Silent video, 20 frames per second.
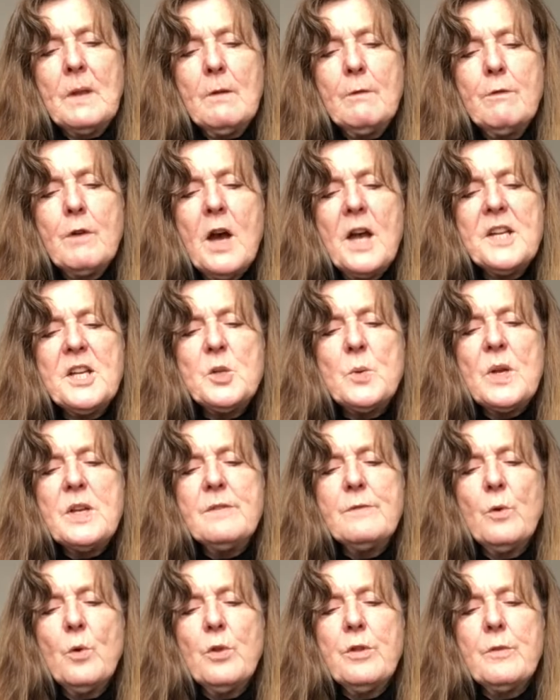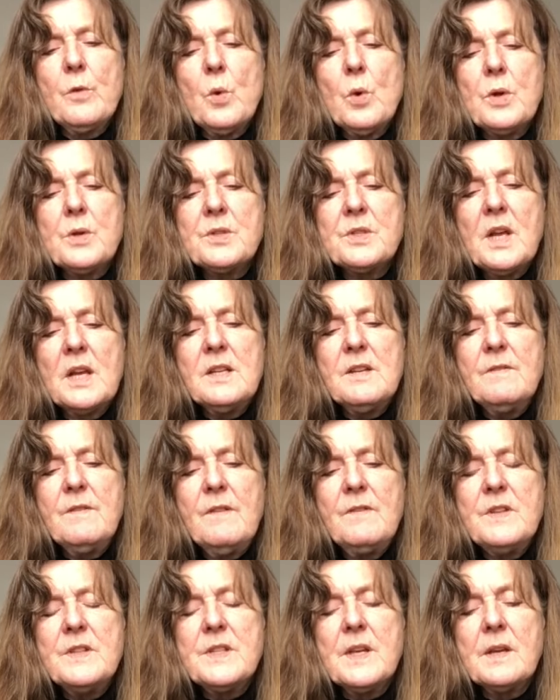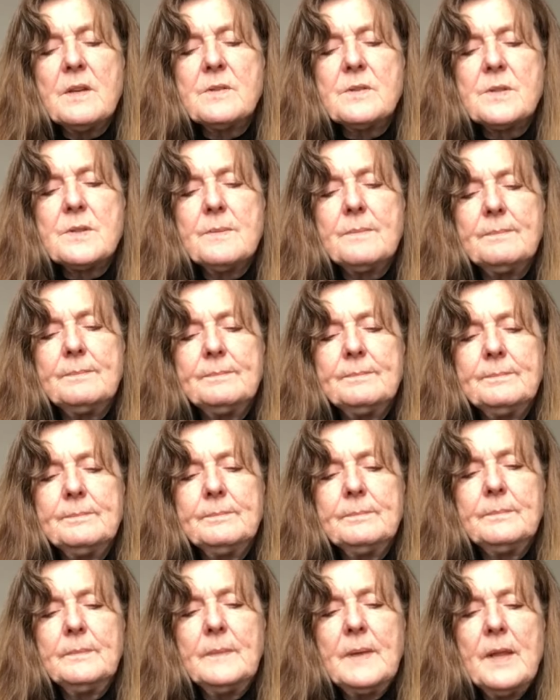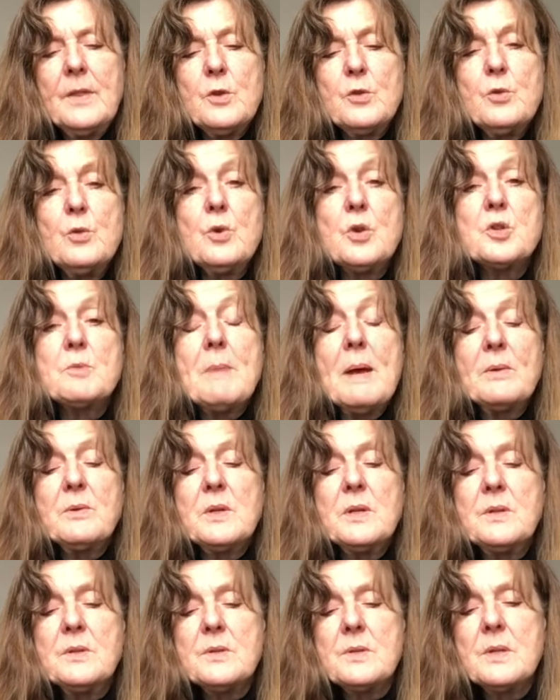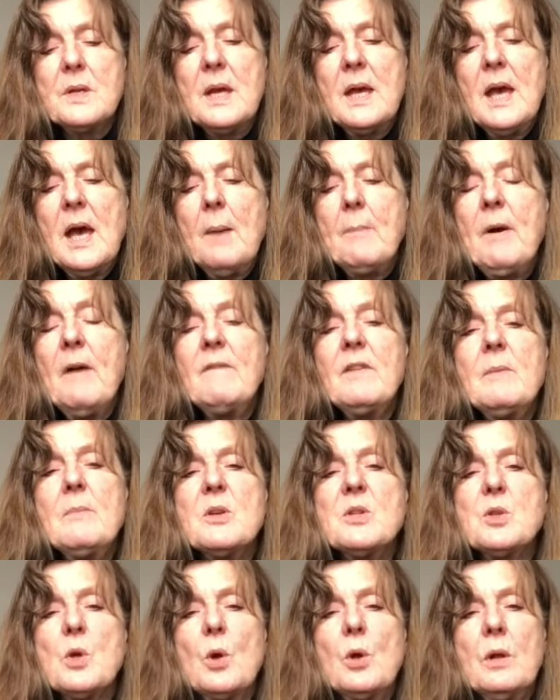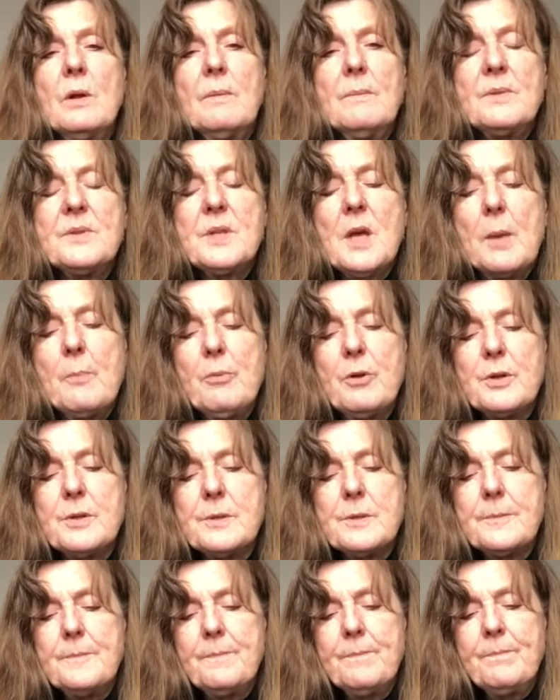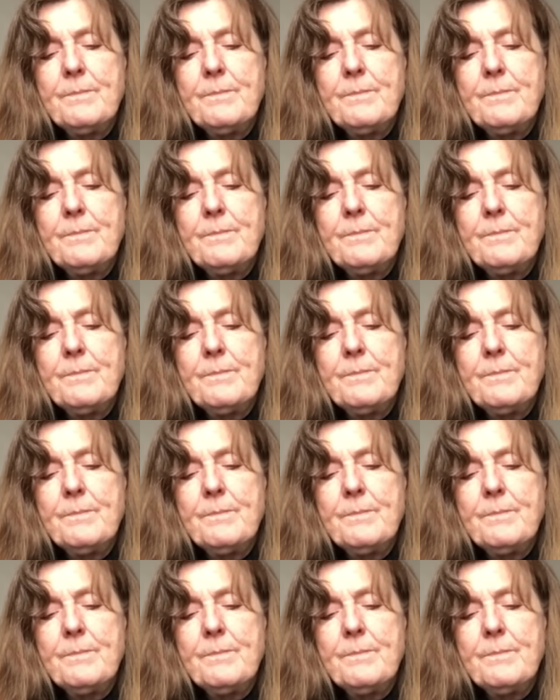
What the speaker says: Friday 24th of August 1956, in the Troodos Mountains above Limassol, Cyprus.